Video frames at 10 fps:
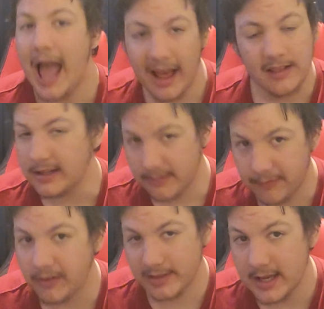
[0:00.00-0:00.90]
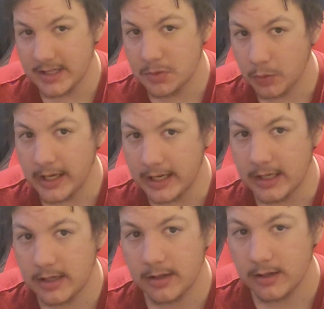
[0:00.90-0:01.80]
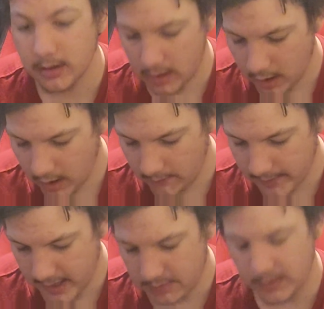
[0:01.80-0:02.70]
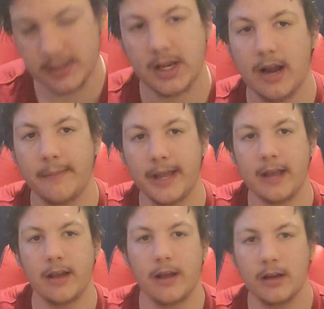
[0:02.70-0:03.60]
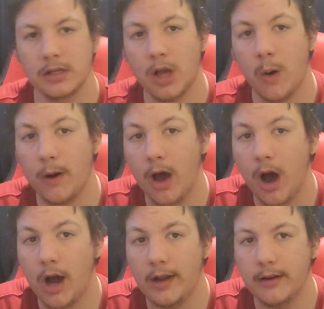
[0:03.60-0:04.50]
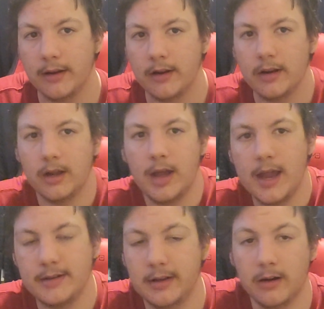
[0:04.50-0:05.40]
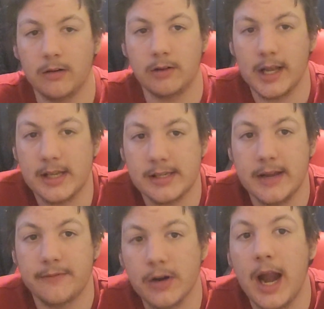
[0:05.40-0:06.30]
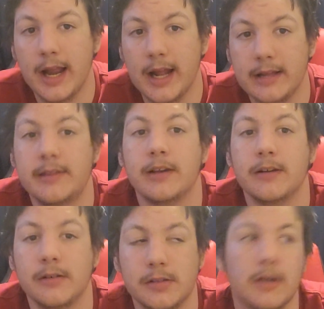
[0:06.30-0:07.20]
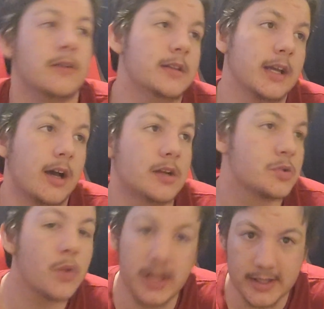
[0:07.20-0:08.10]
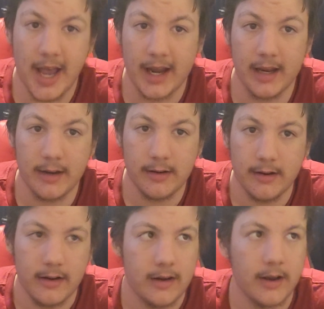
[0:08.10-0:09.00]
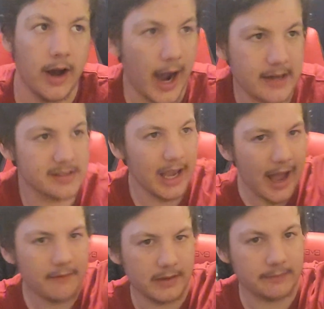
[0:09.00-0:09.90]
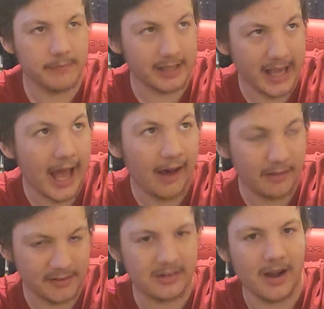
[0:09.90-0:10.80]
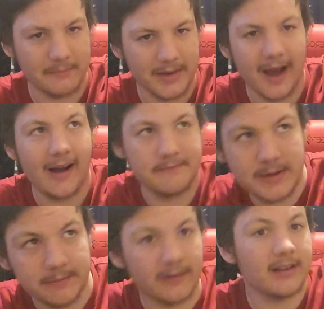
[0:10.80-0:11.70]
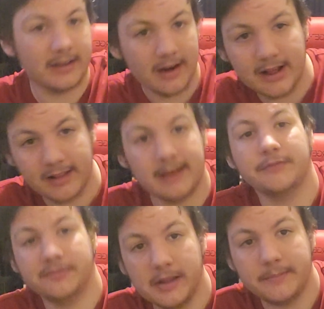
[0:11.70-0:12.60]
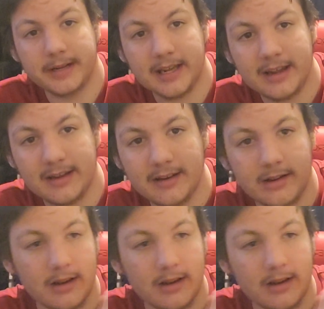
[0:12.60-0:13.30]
At least for this week, that's what's gonna be going on. Until, like I said, Friday, the 22nd. I actually have like my calendar up now. I've been really good at like flipping it.